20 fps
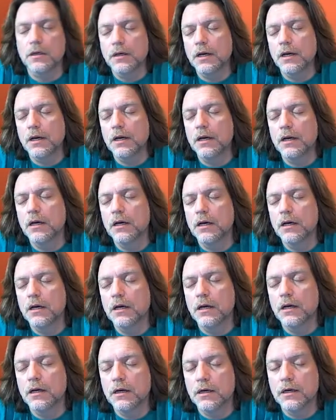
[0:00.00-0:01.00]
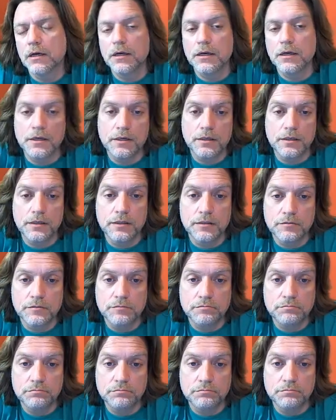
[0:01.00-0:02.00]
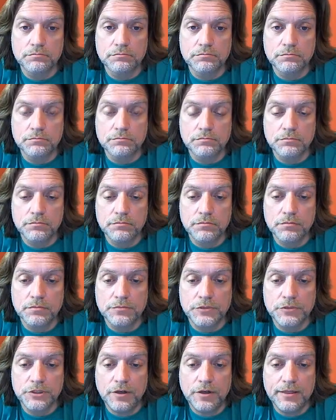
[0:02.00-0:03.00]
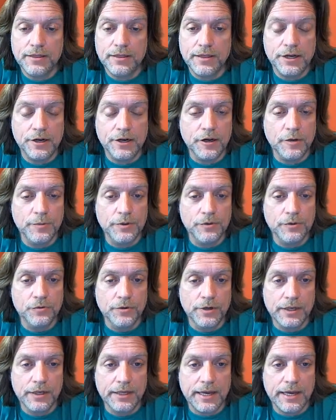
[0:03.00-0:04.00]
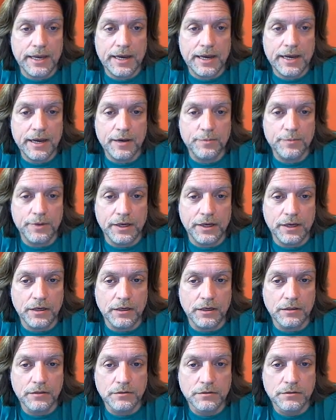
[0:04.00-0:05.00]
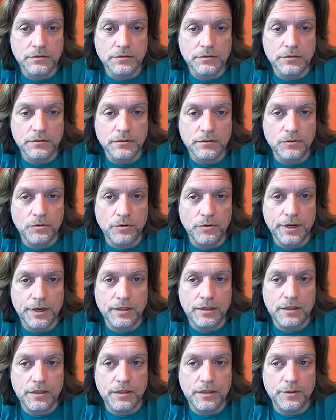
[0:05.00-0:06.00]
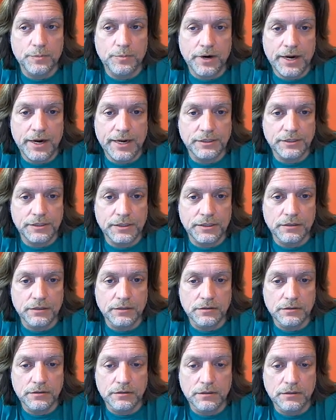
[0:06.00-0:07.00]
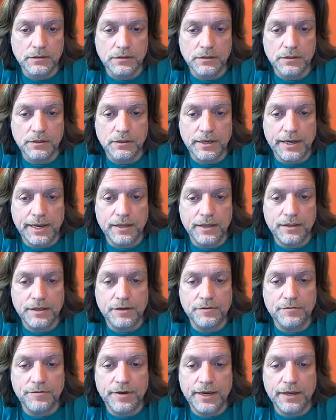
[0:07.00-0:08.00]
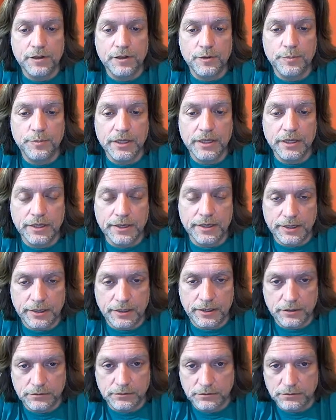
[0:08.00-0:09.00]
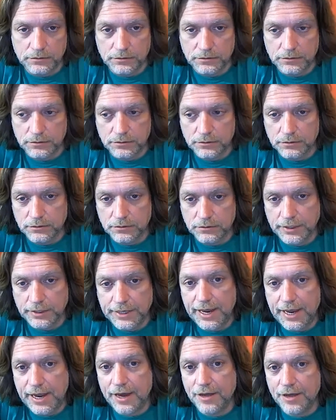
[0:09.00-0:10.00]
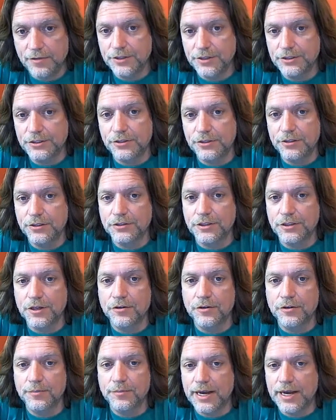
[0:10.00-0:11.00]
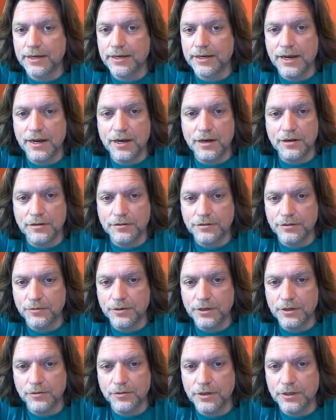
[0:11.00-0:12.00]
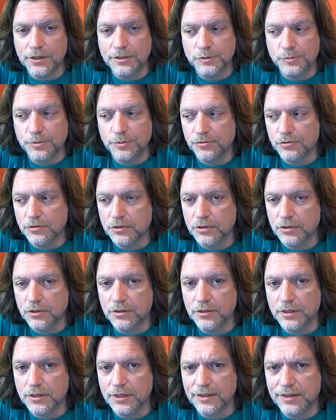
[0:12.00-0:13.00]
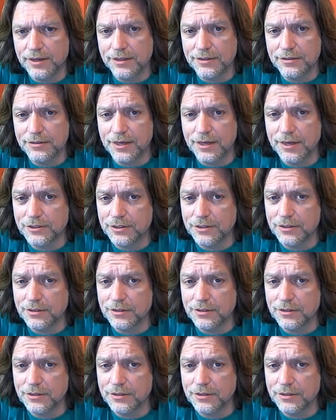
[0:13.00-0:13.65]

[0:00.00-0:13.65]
um, so I think you're going to be really happy with the pricing and the availability. Yeah, Ventura is going back down to where it was before. I think it's actually a